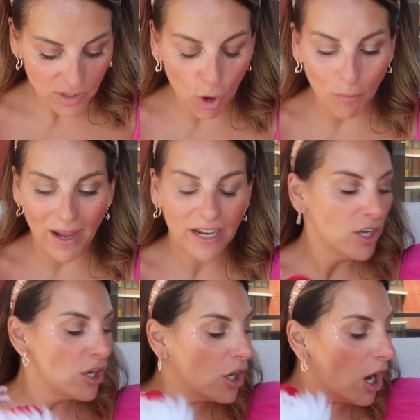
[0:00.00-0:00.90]
Oh my
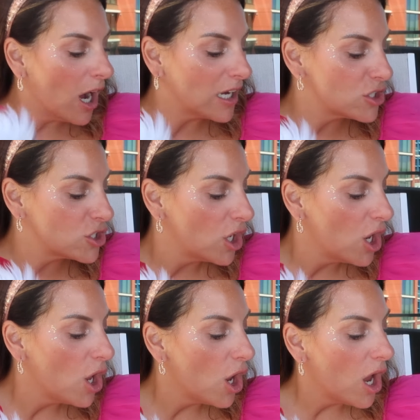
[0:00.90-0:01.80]
gosh.
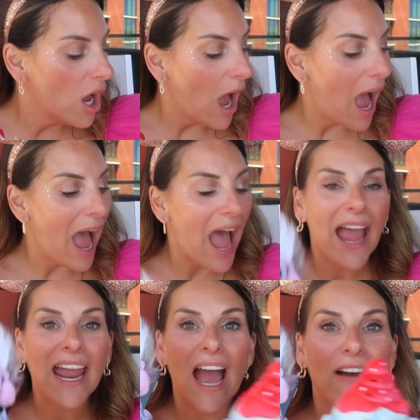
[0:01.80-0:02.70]

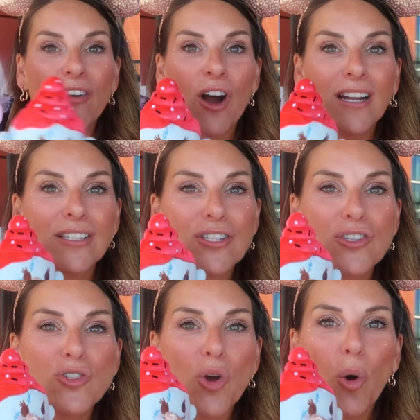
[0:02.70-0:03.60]
I have gotten
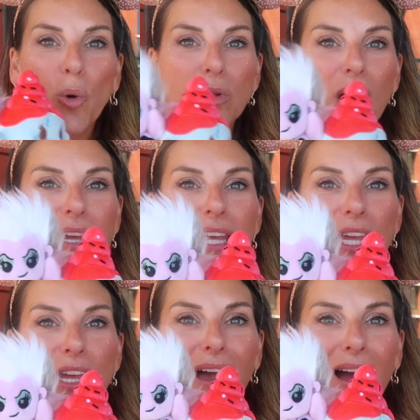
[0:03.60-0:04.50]
so
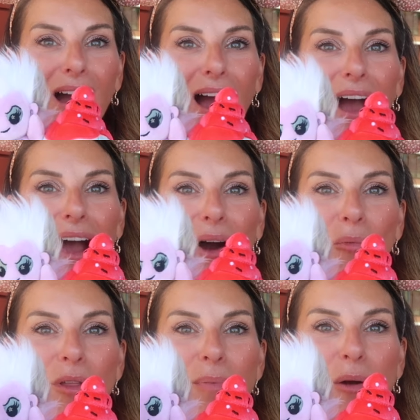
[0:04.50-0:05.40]
lucky
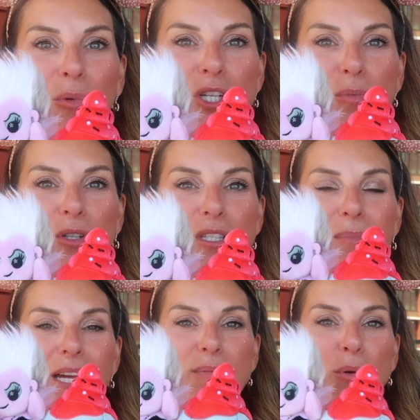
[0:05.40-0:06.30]
with my Wishables. It
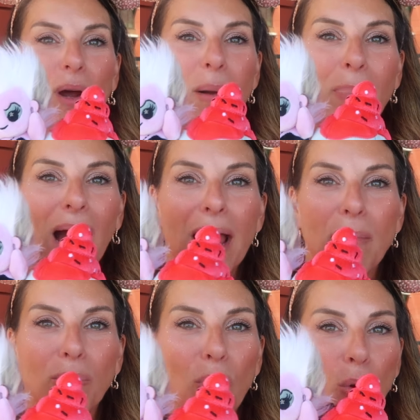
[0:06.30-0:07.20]
makes me want to buy
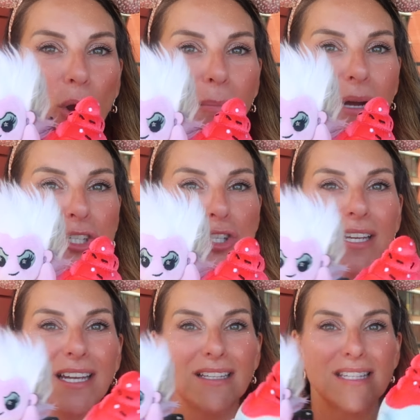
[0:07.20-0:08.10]
more
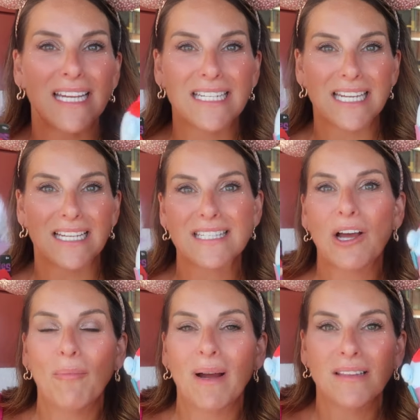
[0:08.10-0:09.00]
Munchlings and test
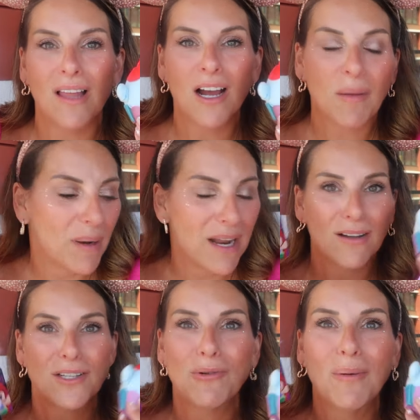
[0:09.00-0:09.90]
out my luck, but I
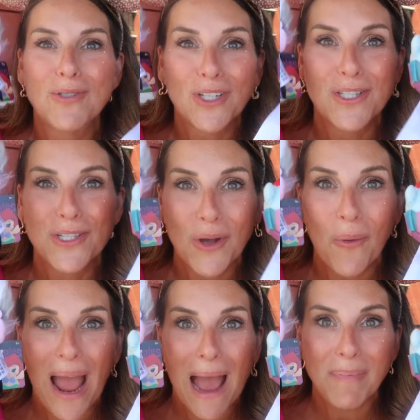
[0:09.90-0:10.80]
also am just
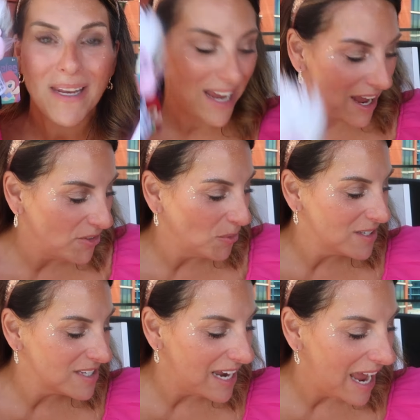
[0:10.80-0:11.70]
so happy to have the
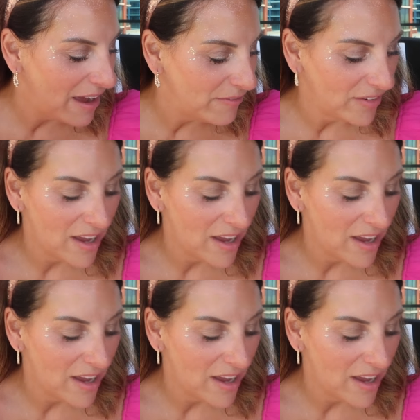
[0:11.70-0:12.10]
ones I have.